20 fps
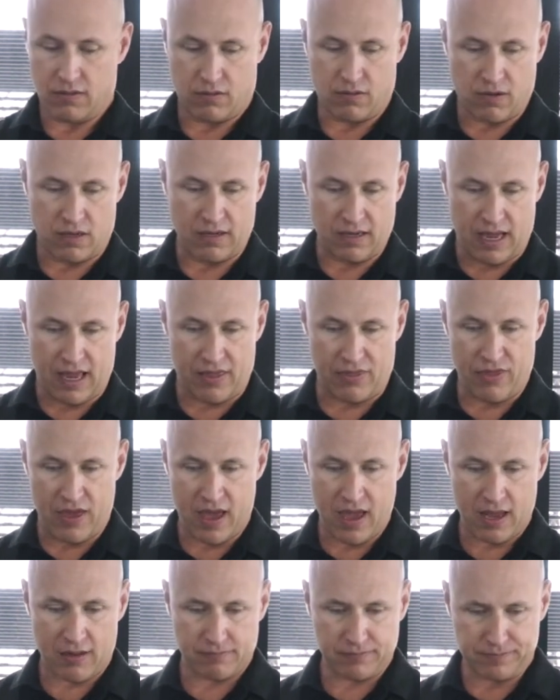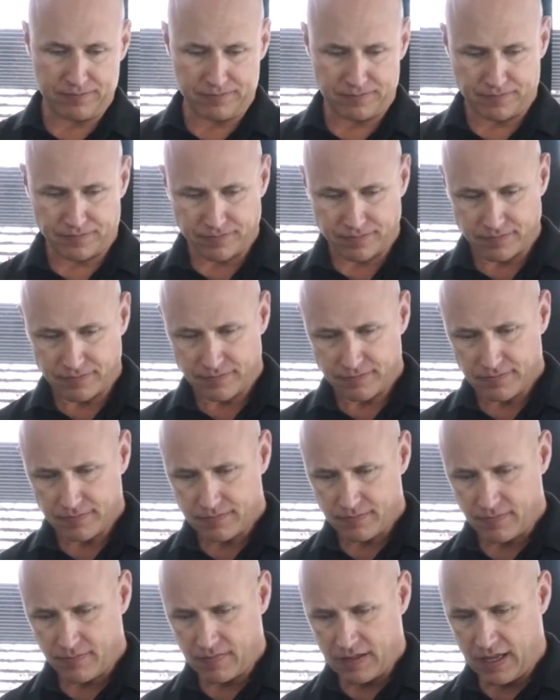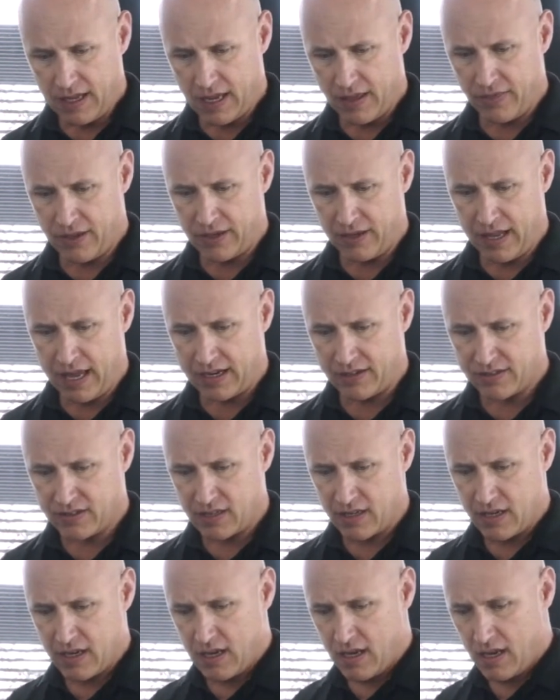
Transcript: Go ahead and add that. And then next,